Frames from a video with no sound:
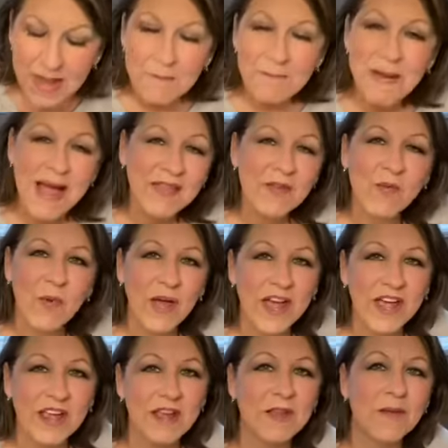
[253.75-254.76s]
By the
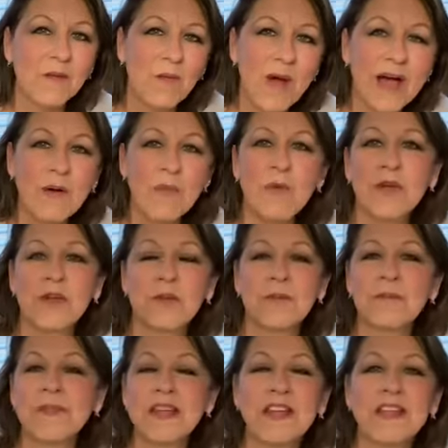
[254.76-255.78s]
way, while
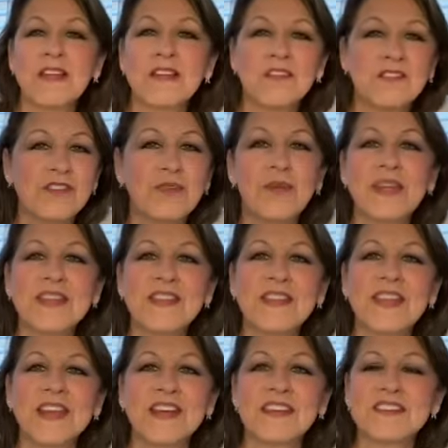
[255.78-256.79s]
we're doing
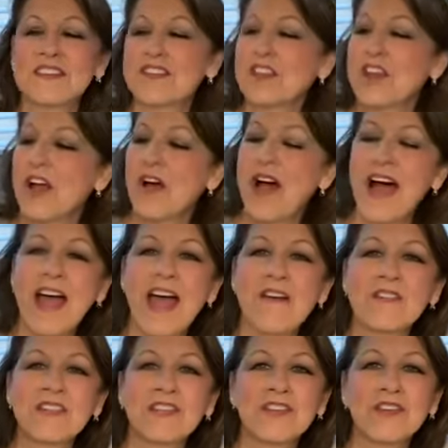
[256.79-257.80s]
this, you know, I
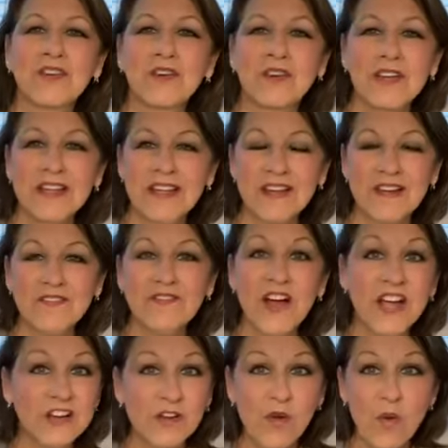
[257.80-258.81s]
have a little
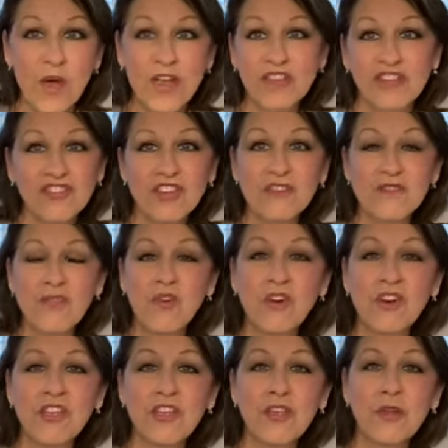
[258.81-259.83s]
fun question
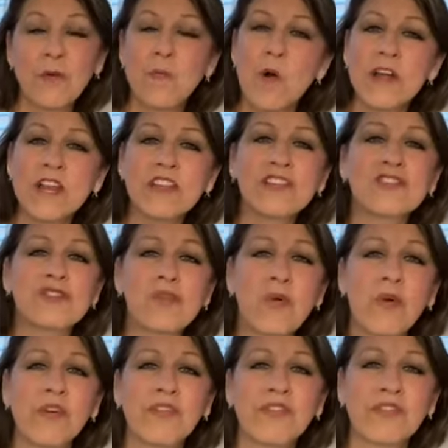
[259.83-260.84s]
for you. What is
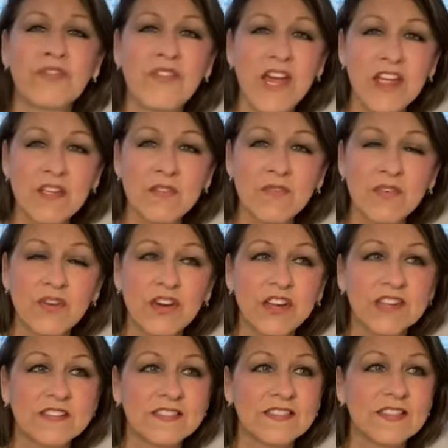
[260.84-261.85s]
your
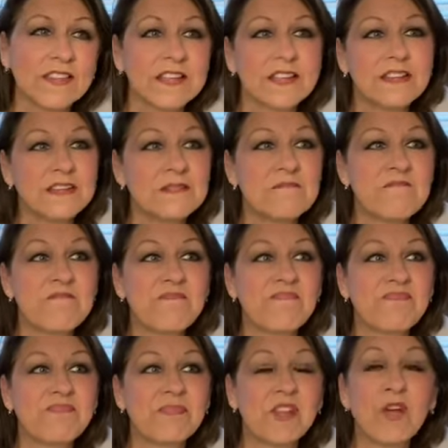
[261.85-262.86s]
favorite
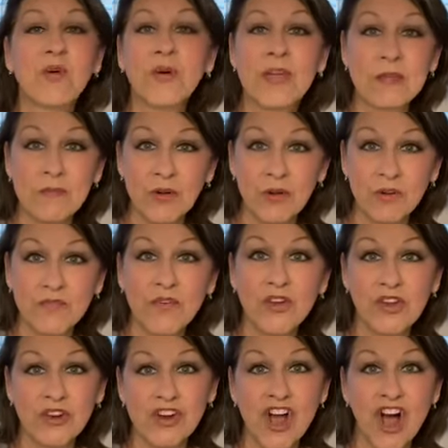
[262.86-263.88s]
creamer for
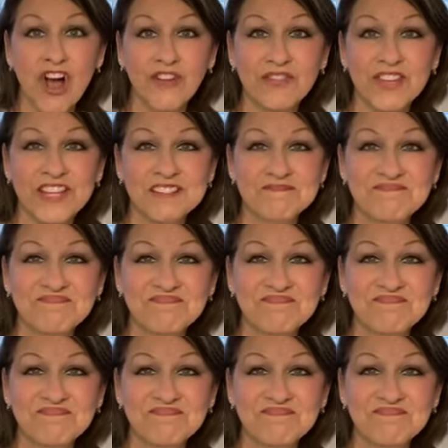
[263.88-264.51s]
your coffee?